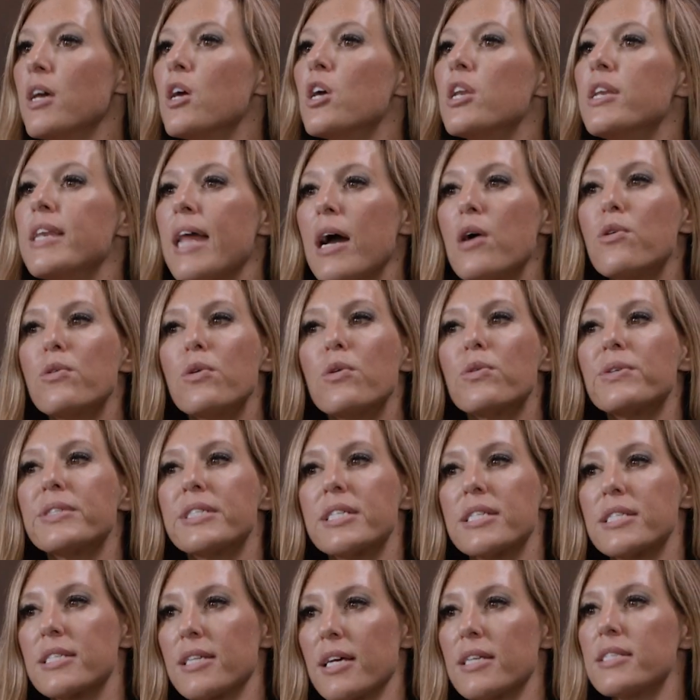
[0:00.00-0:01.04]
Now we will
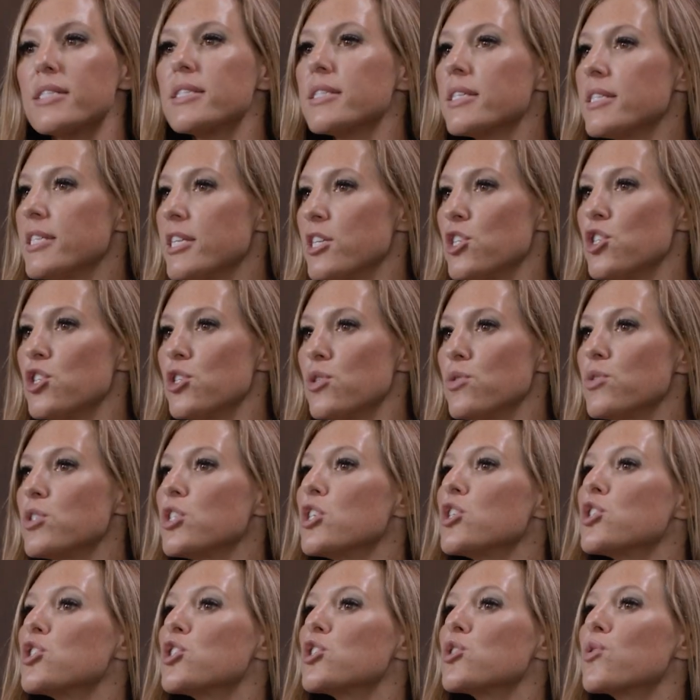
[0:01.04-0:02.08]
discuss the
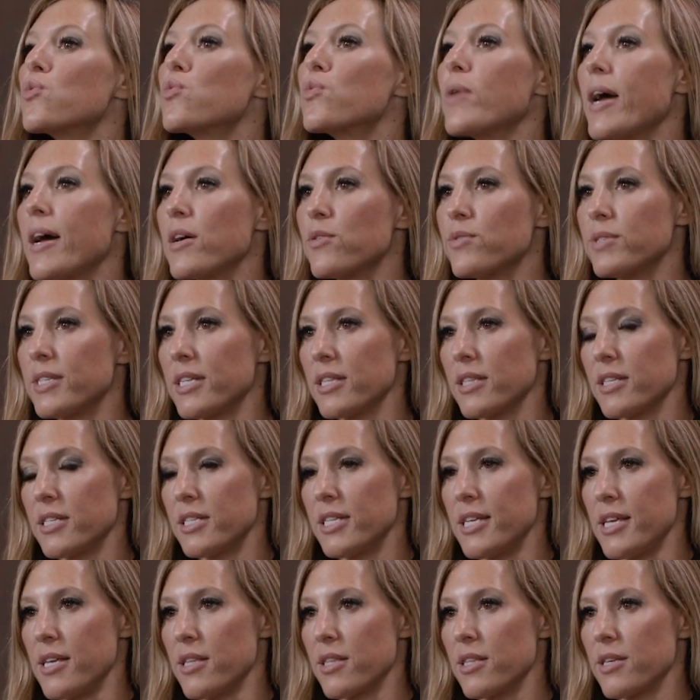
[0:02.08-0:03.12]
tissues surrounding the
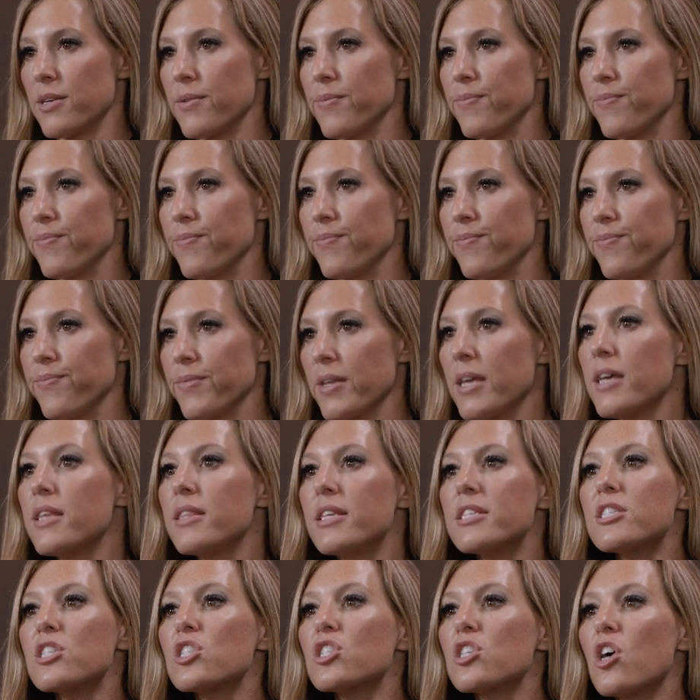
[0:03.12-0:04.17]
teeth.
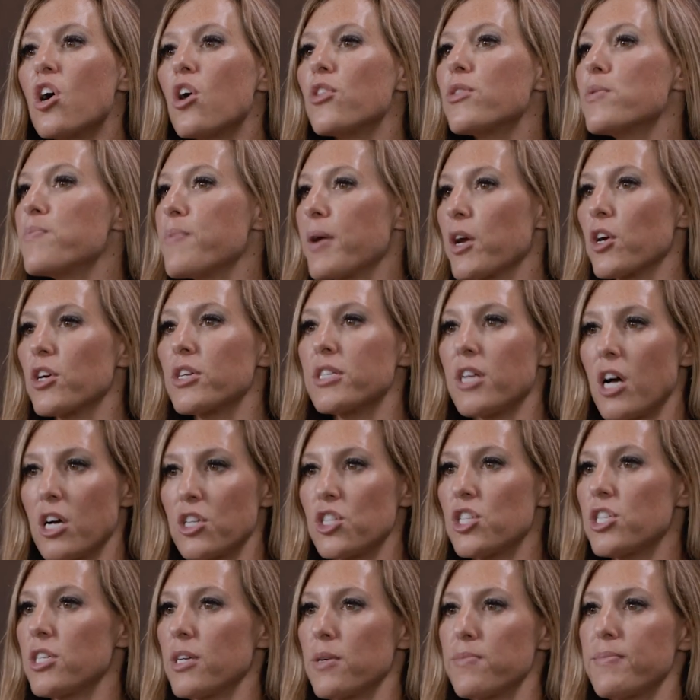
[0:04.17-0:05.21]
This is called the
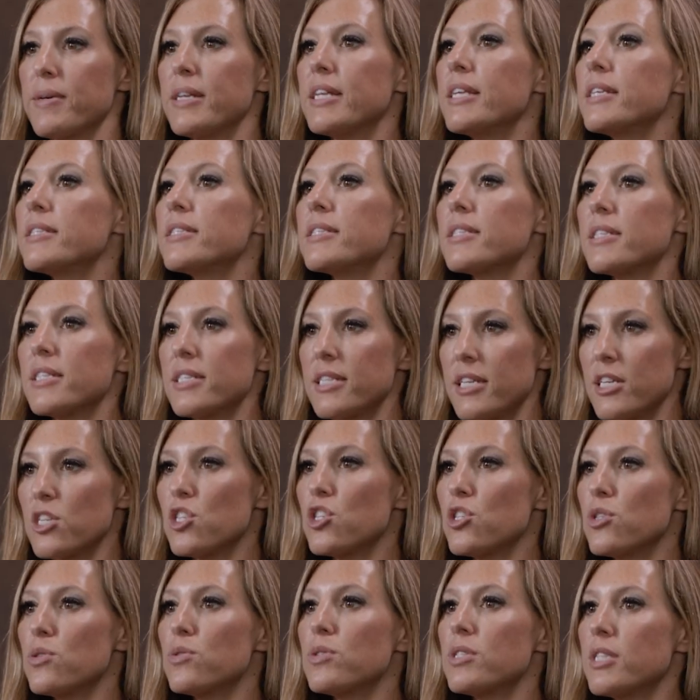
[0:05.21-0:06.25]
periodontium, and it's the
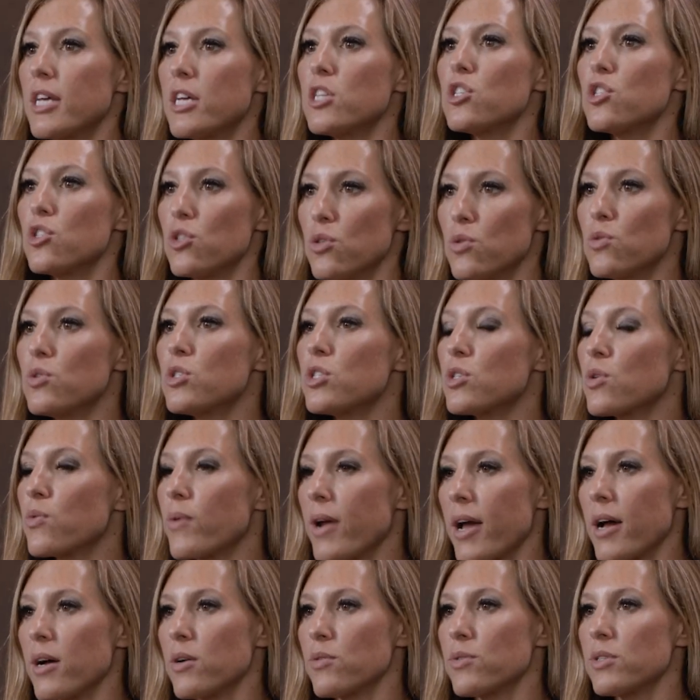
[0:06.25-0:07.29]
tissues that do
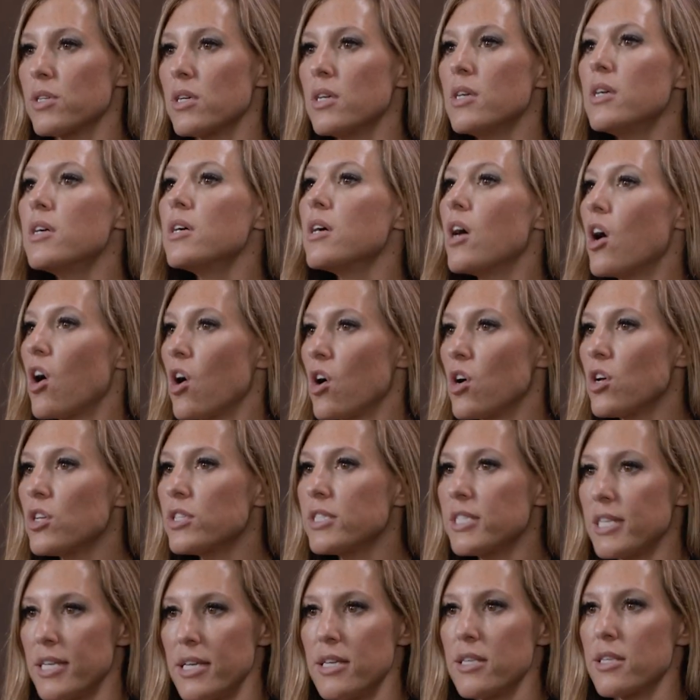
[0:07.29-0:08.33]
surround all
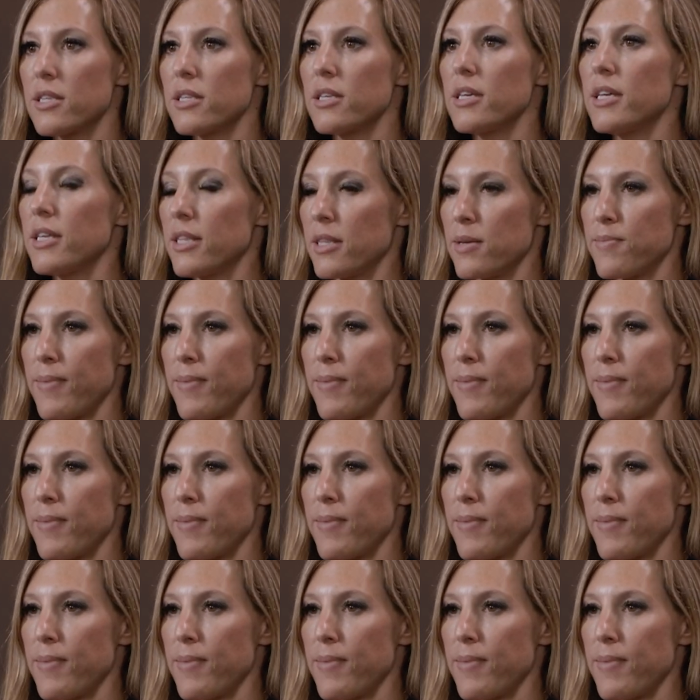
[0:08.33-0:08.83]
teeth in the